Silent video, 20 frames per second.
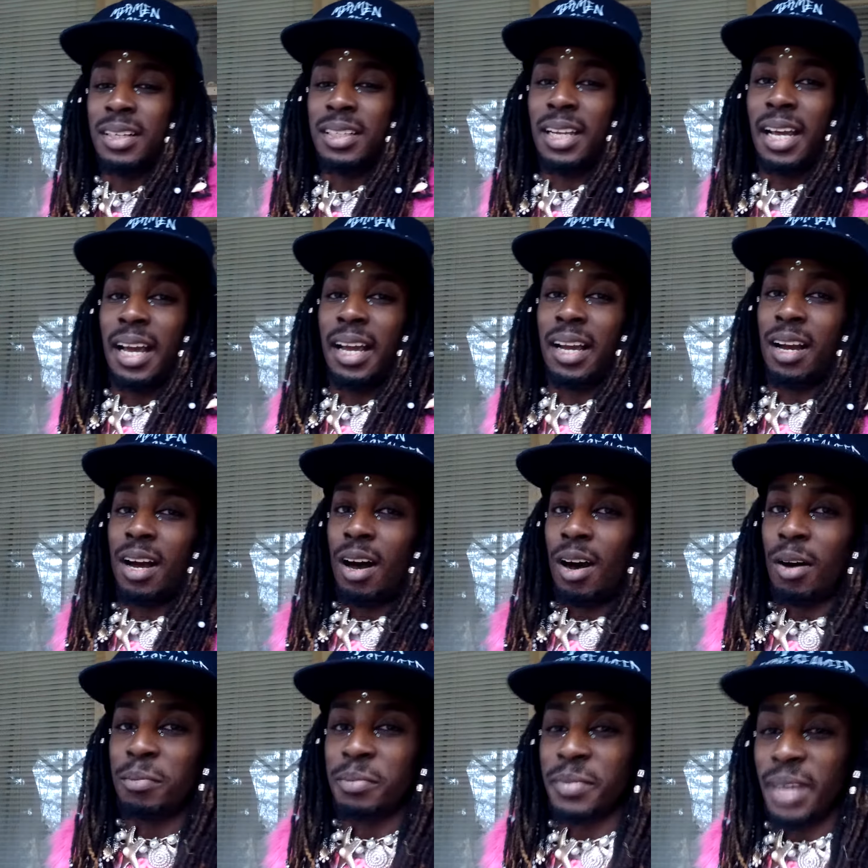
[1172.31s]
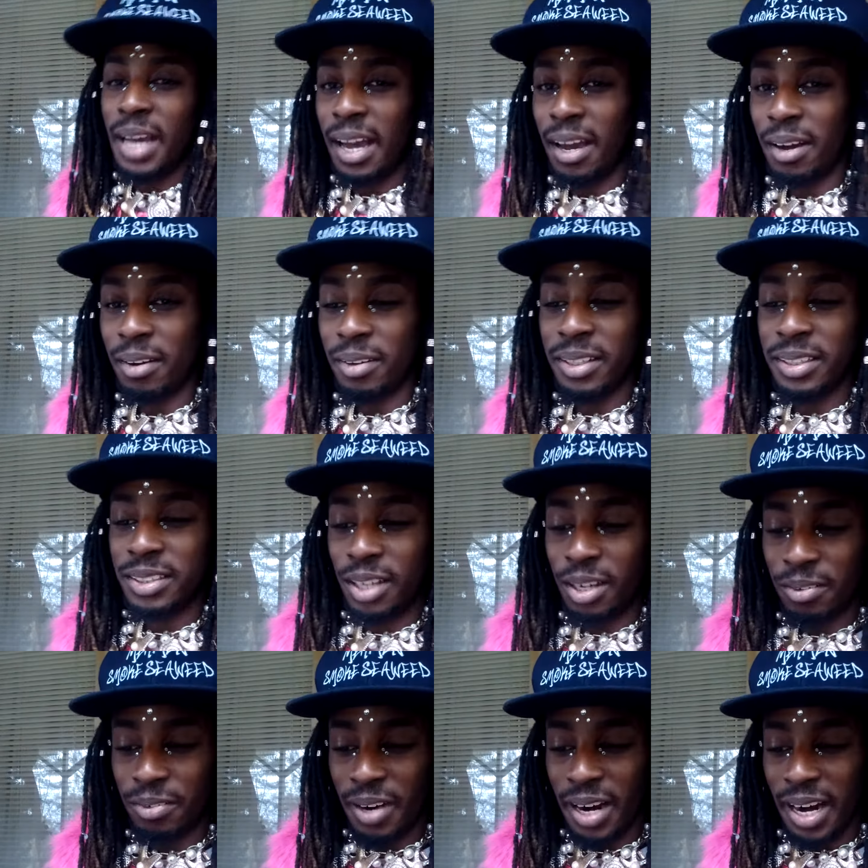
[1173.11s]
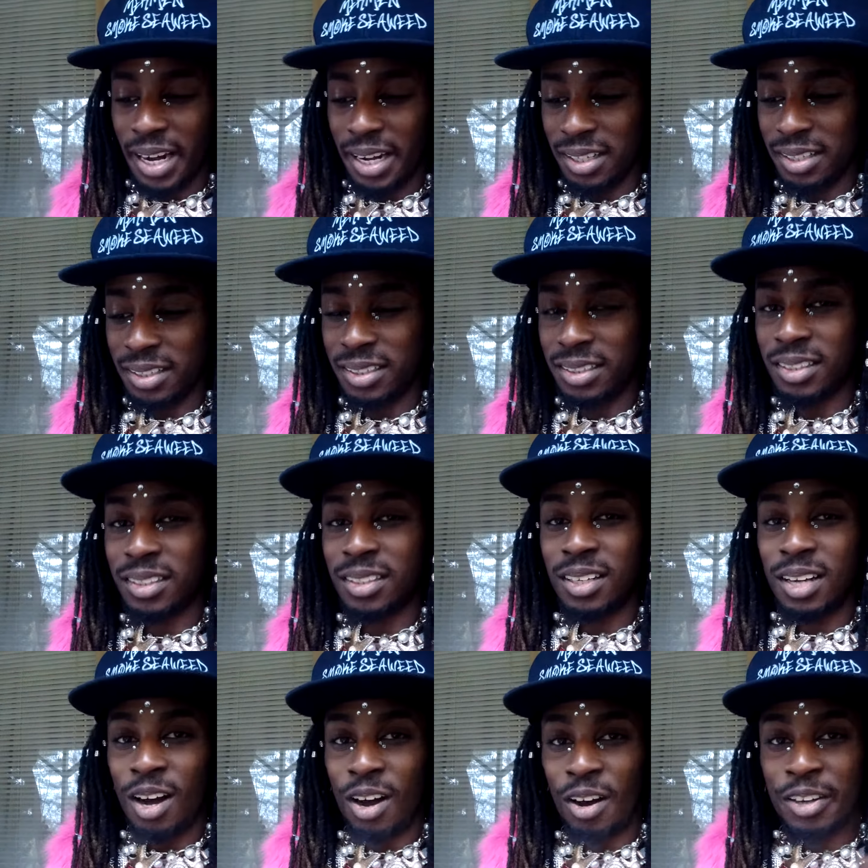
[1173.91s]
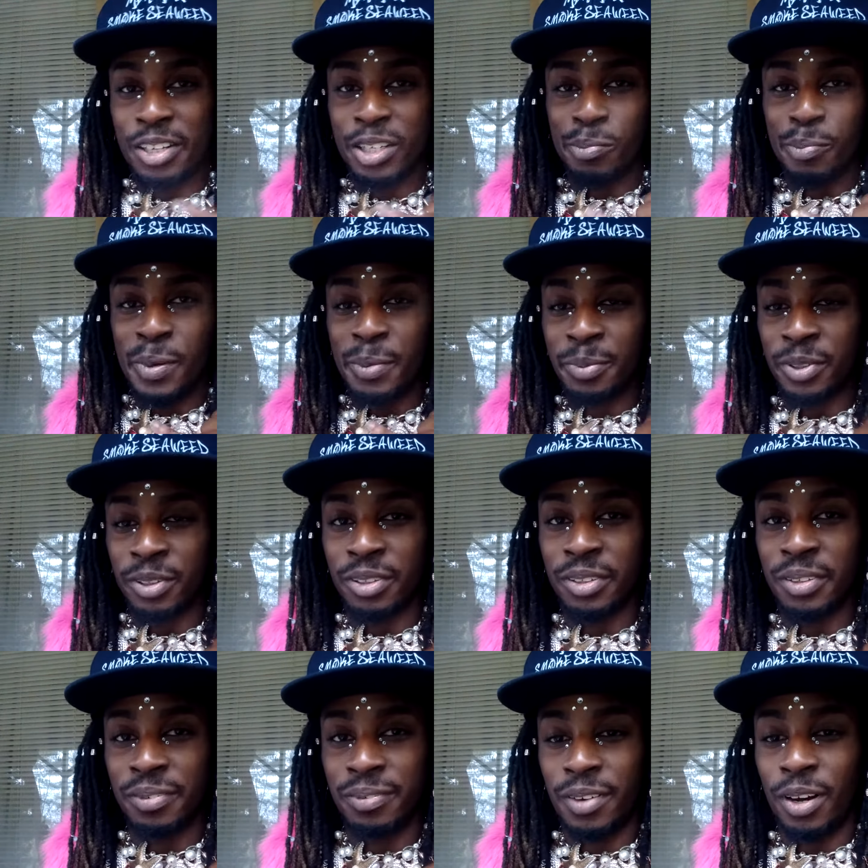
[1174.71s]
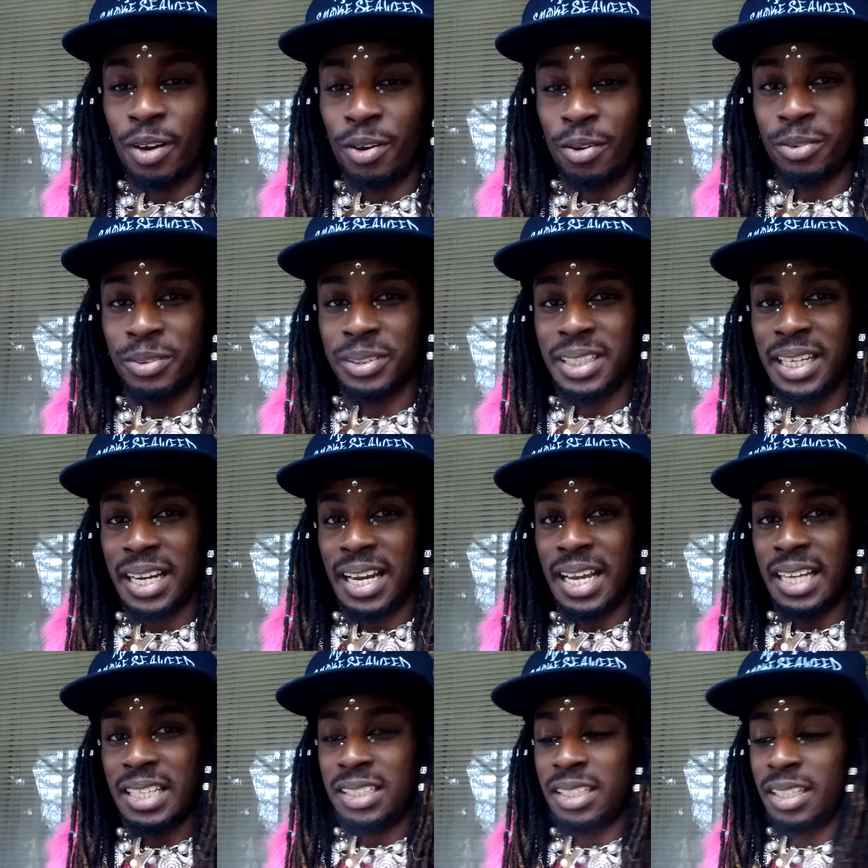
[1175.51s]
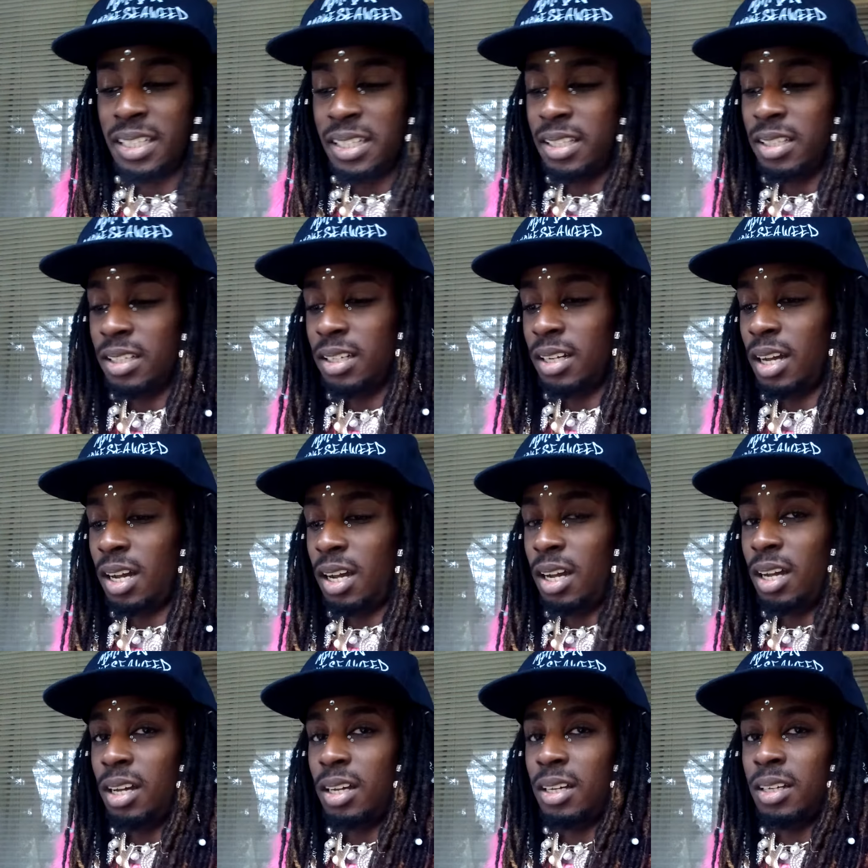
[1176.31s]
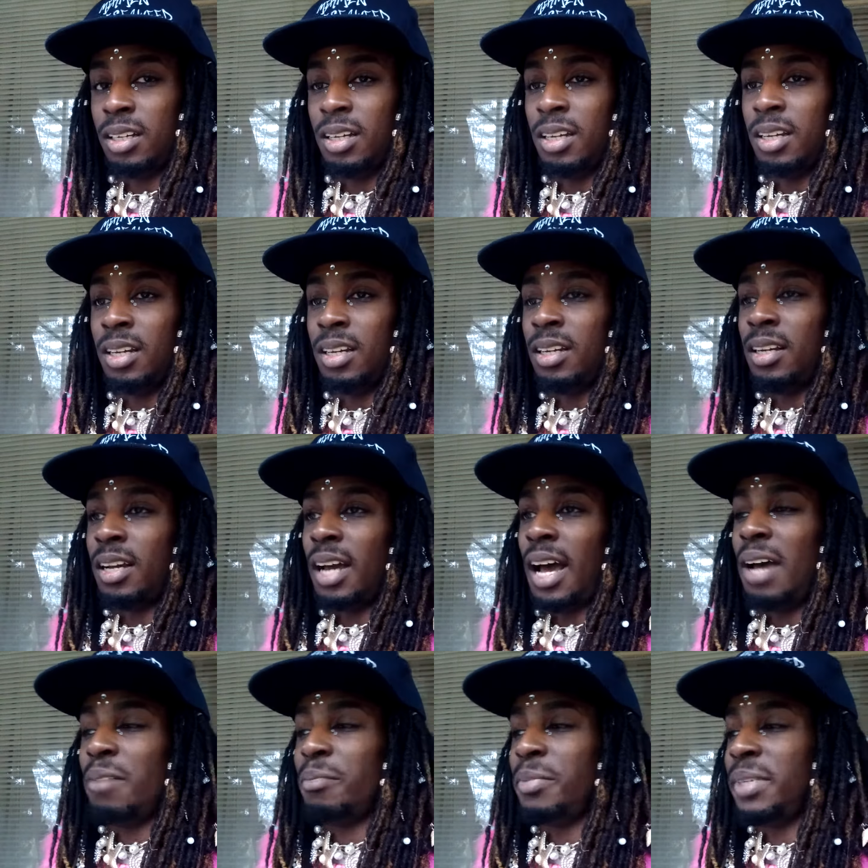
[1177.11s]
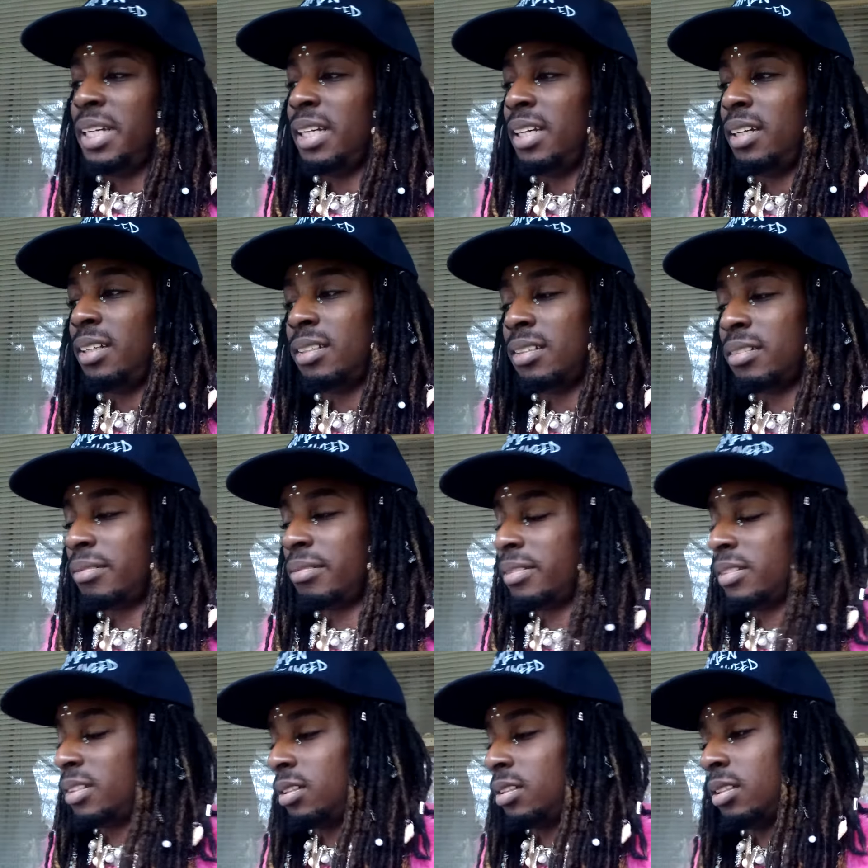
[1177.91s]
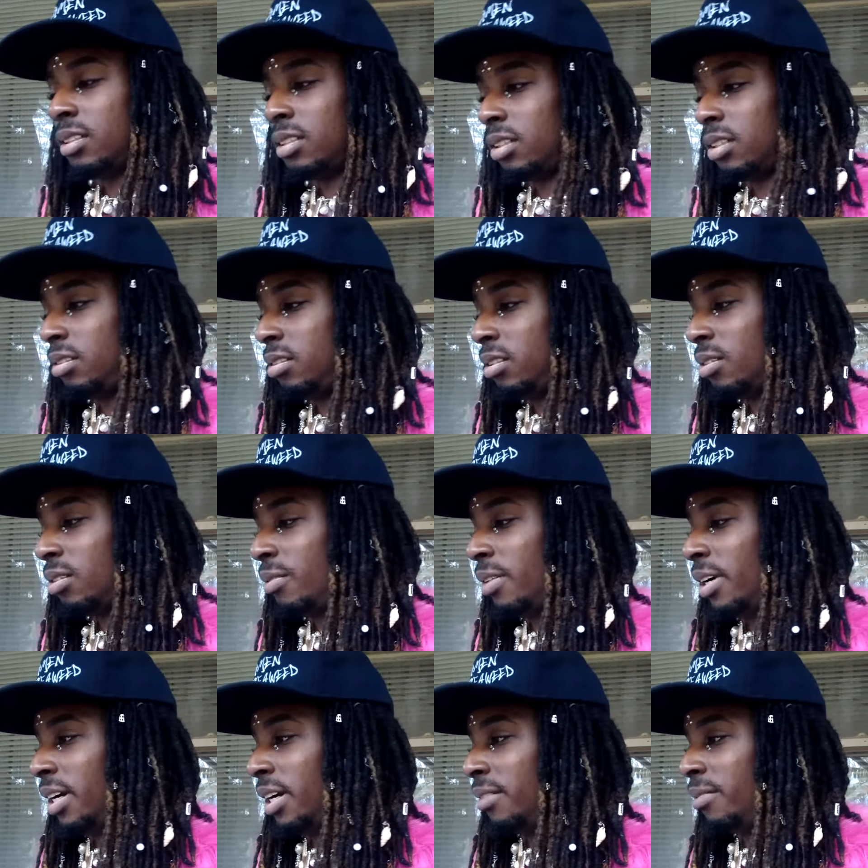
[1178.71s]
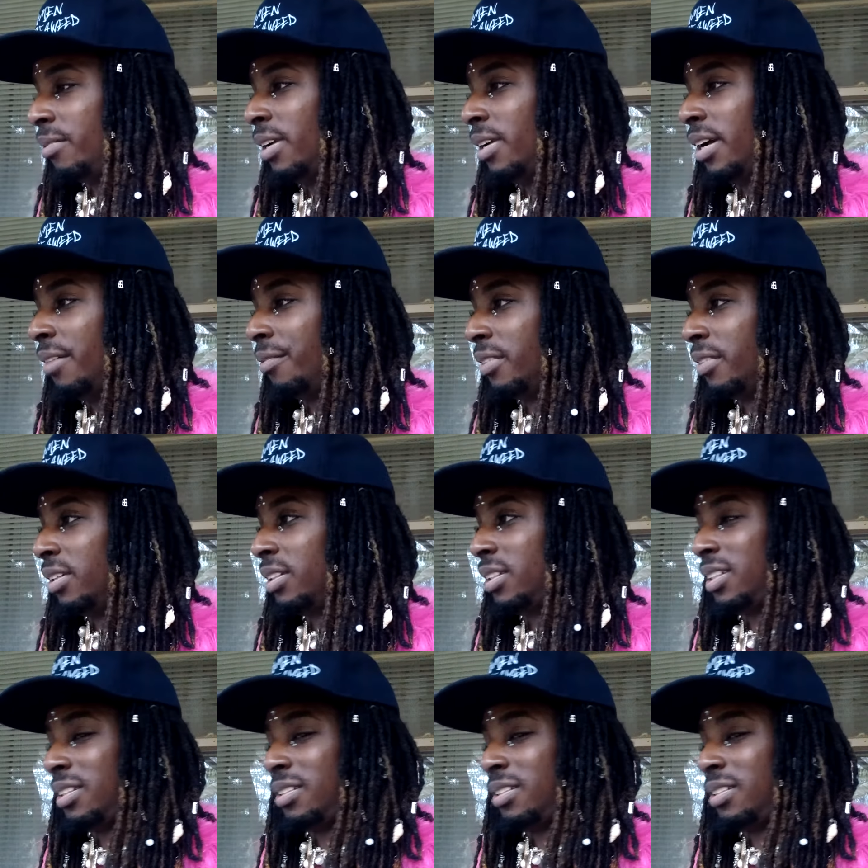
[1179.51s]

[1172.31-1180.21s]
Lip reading: Like, calm down. It's all right. Call your people on the phone. Say that shit in the, I mean, you know what? Whatever.